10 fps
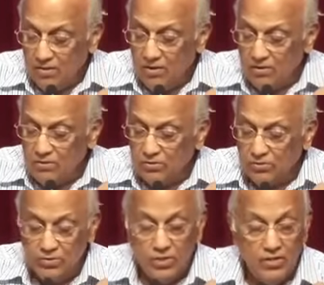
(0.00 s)
you've got to go
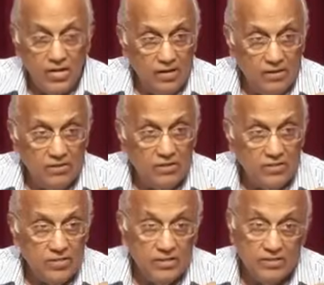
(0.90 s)
through John eighteen
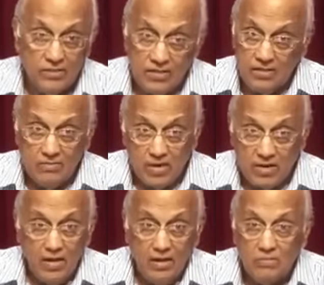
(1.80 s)
thirty-six. My
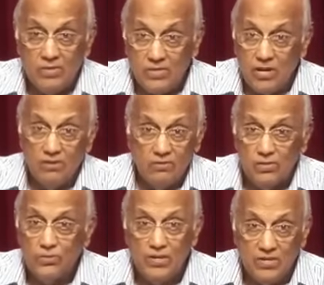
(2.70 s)
kingdom is not of
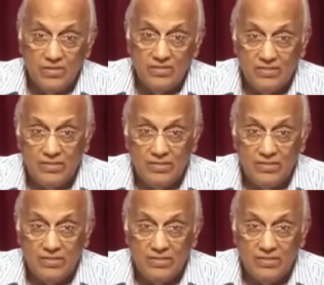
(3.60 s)
this world.